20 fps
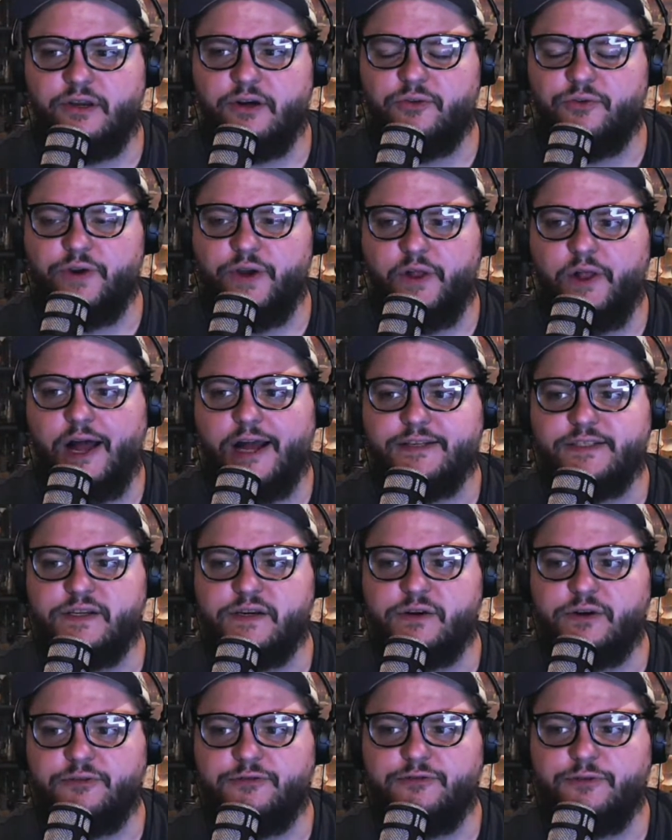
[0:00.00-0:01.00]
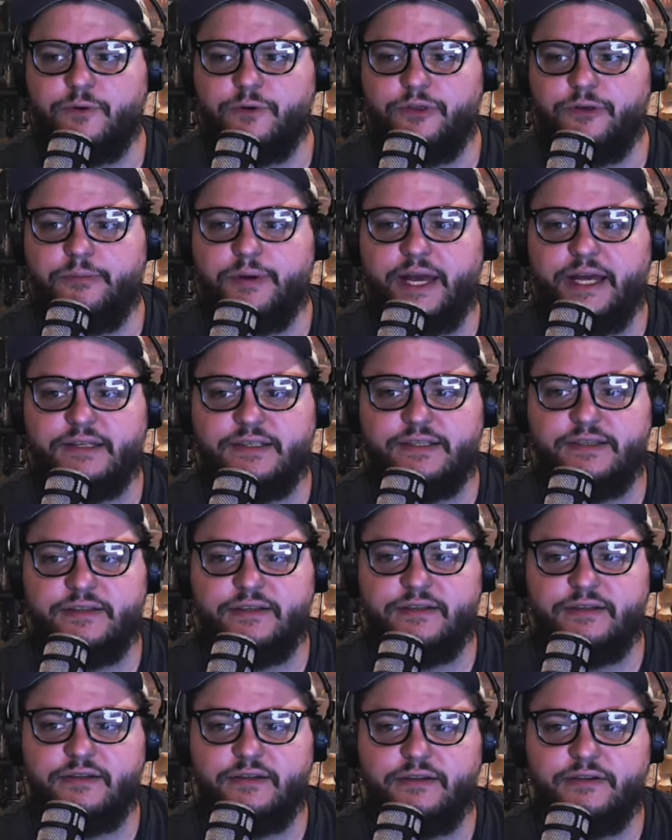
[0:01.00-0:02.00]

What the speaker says: realizing are for the best,